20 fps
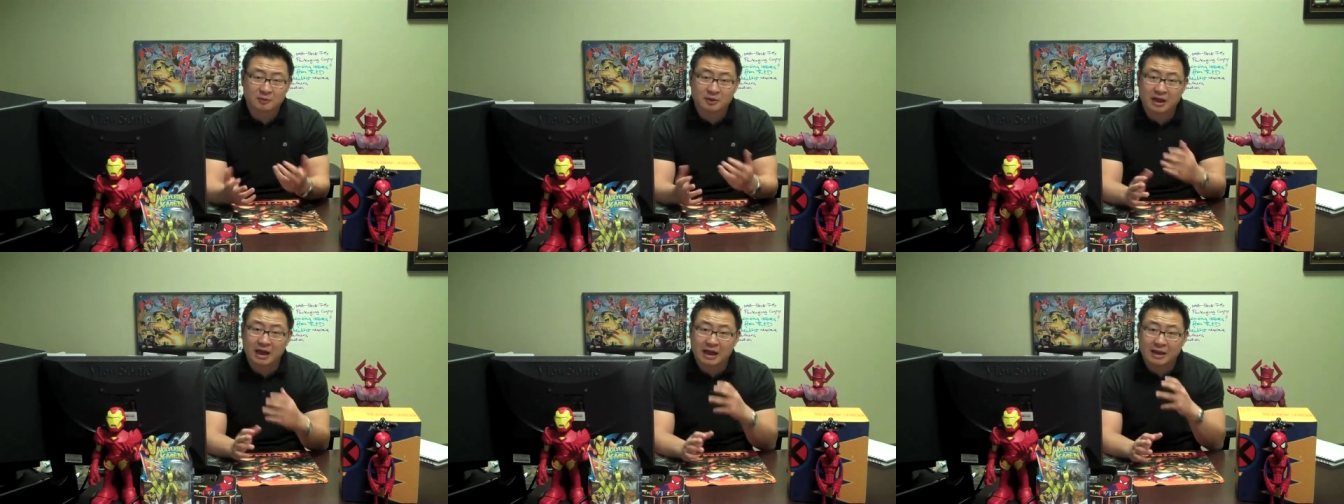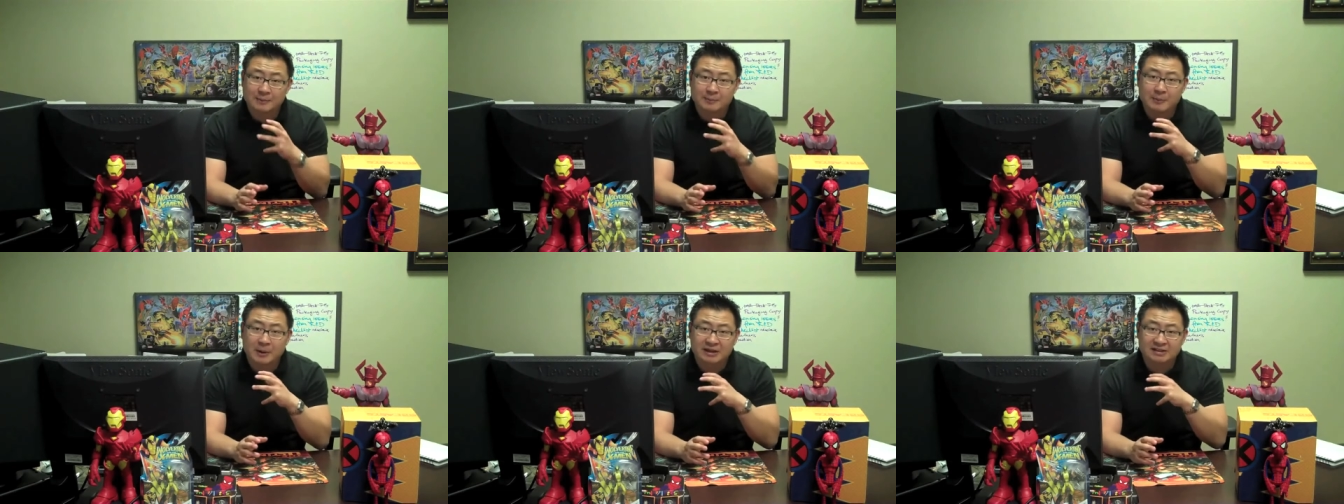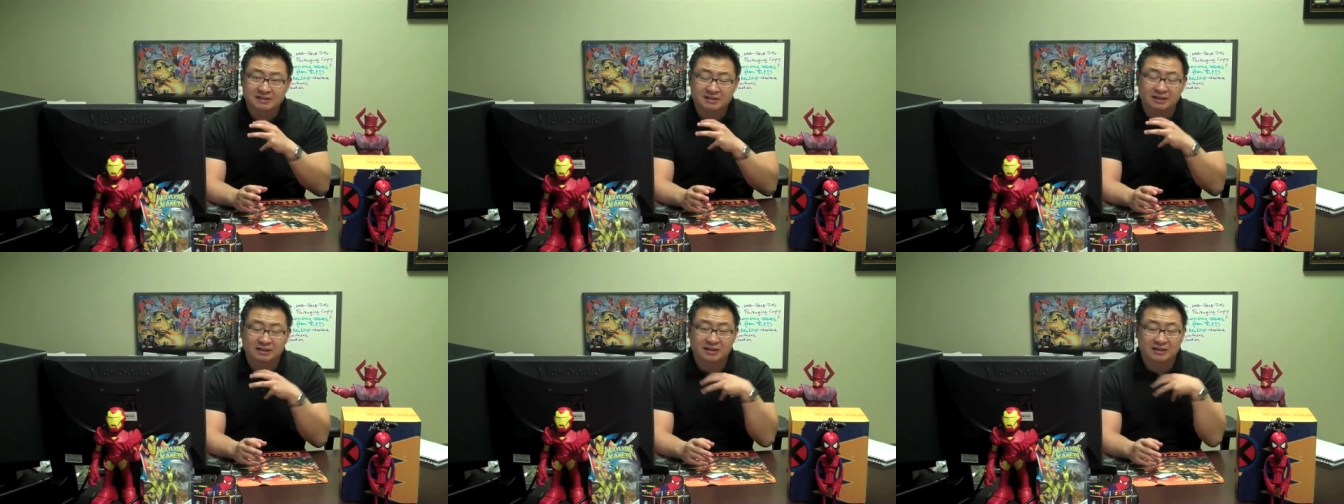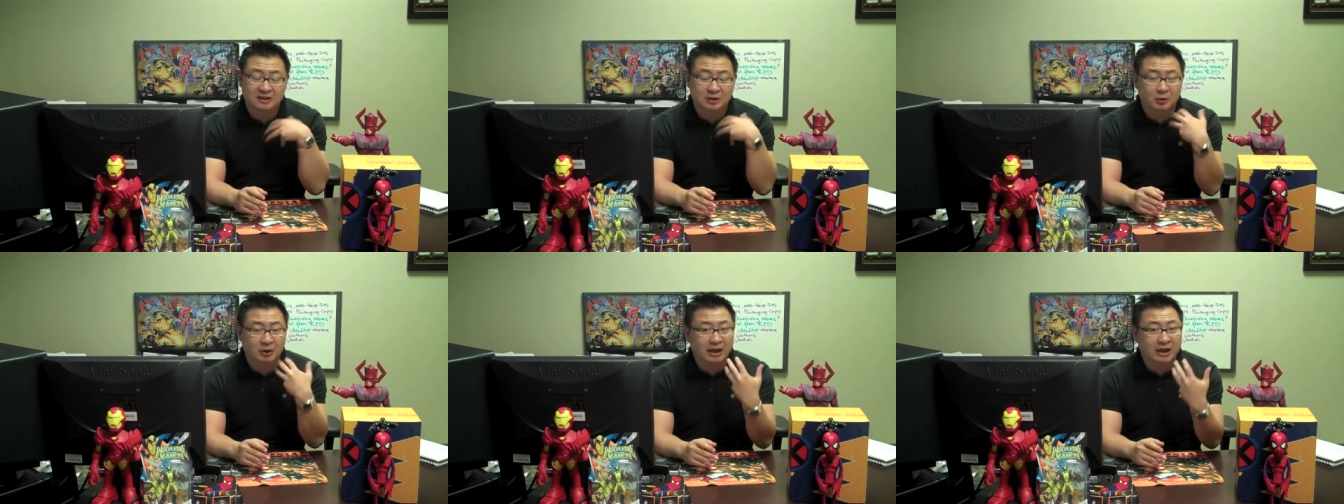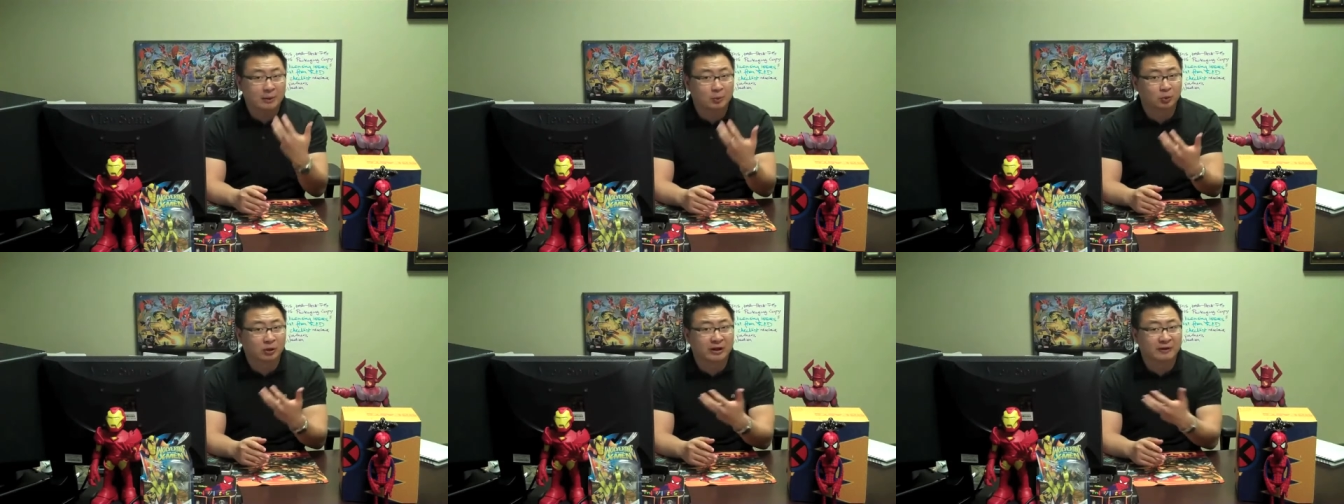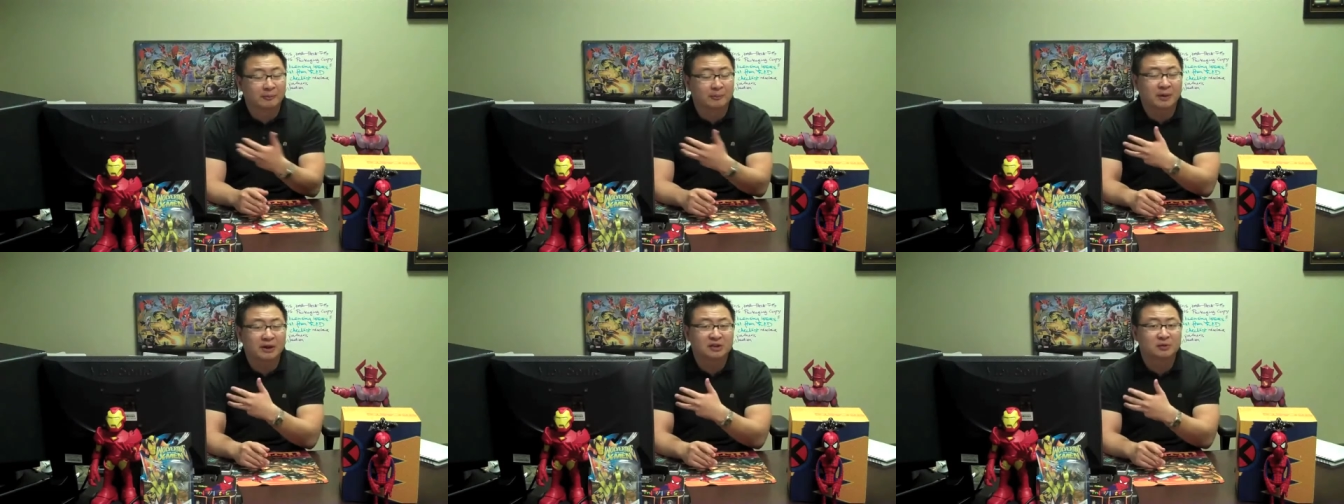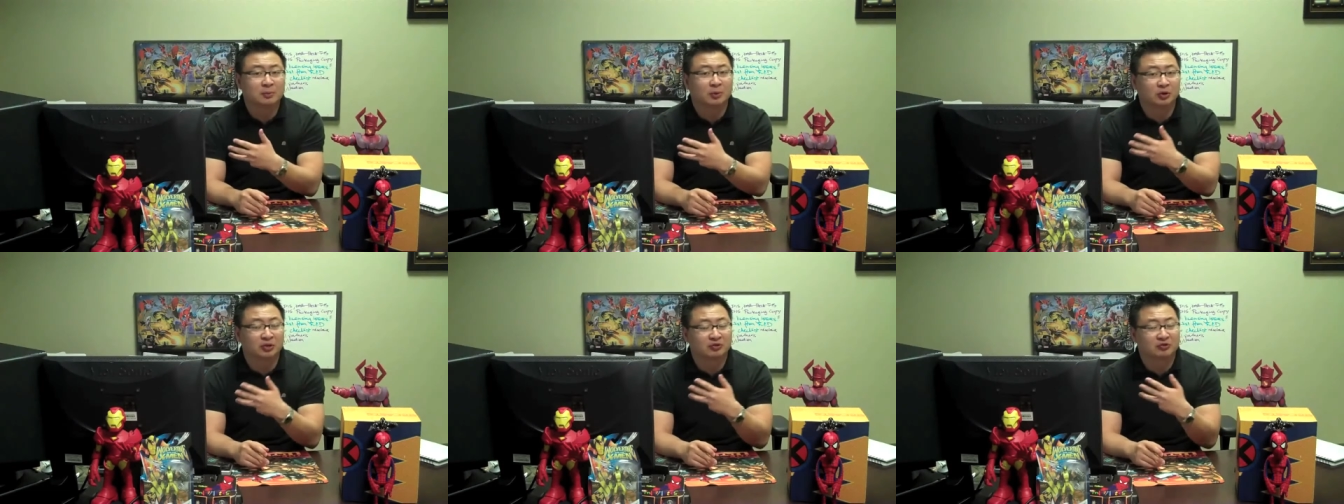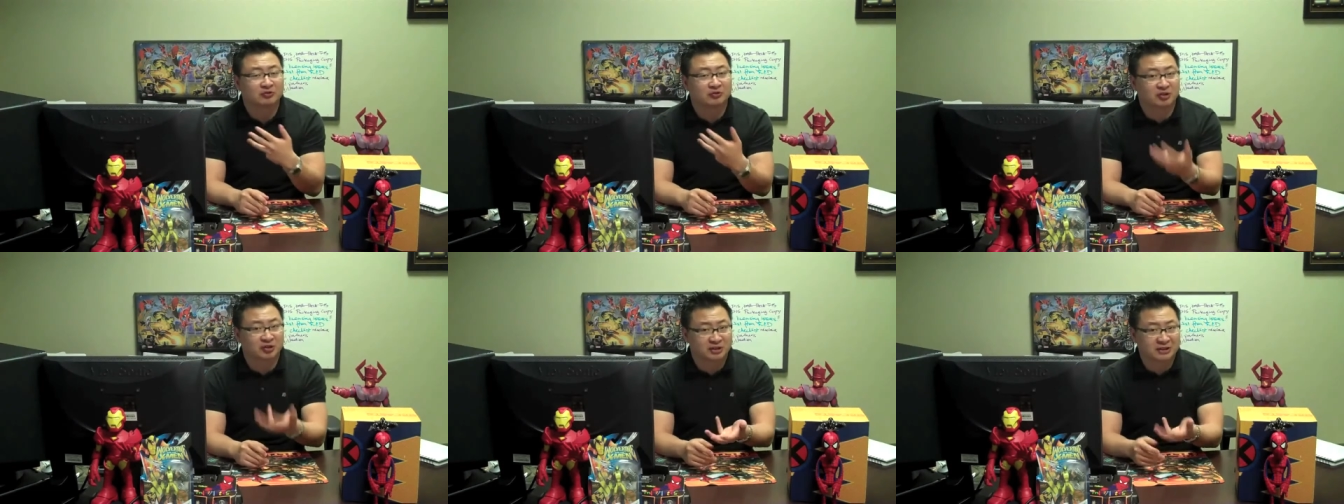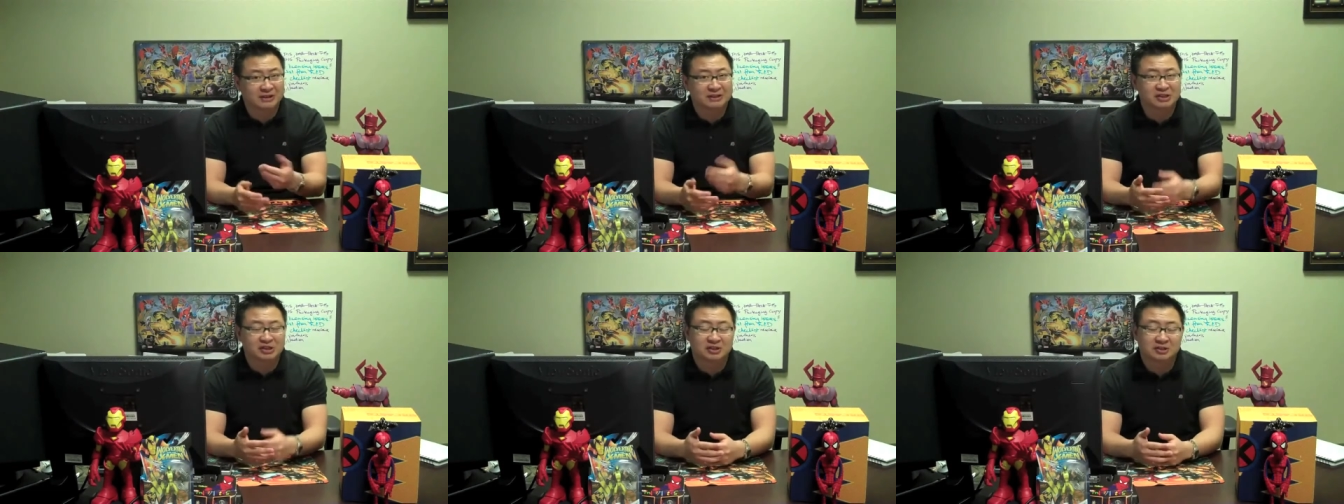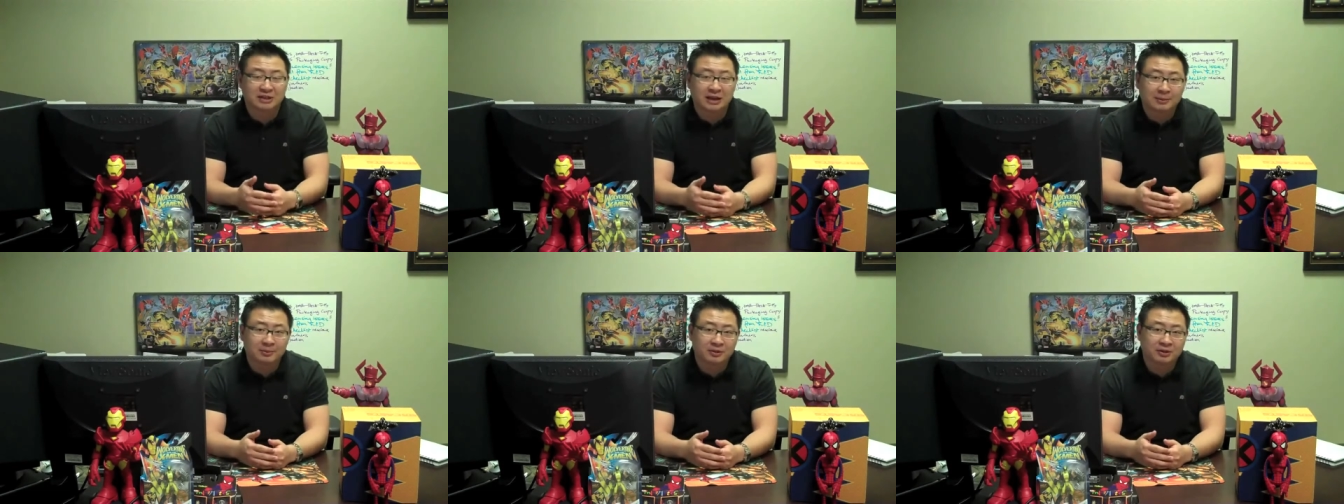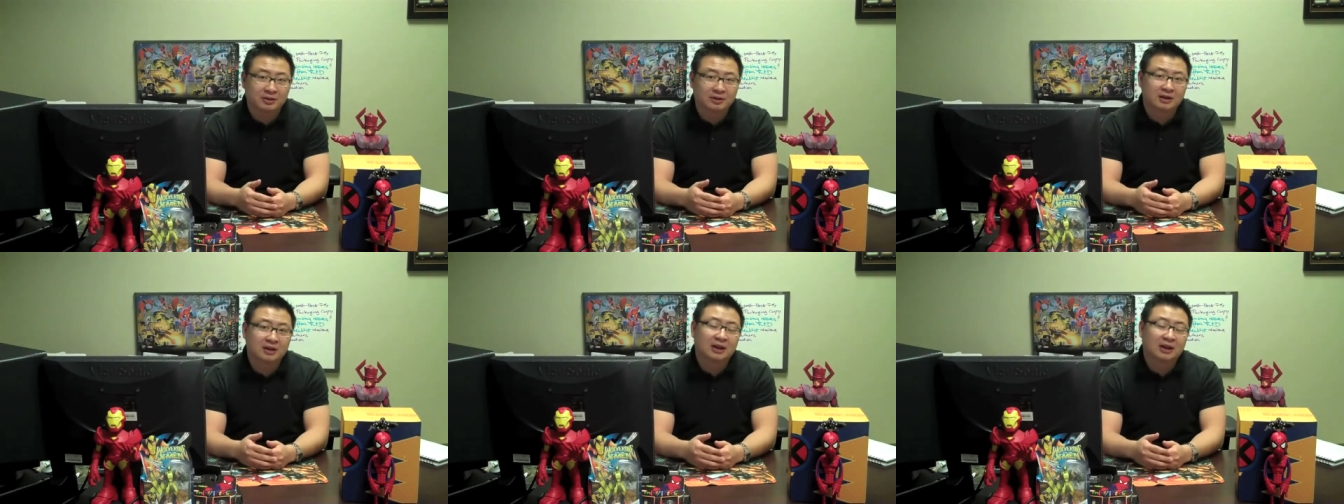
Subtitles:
and basically the game will have much more strategic depth,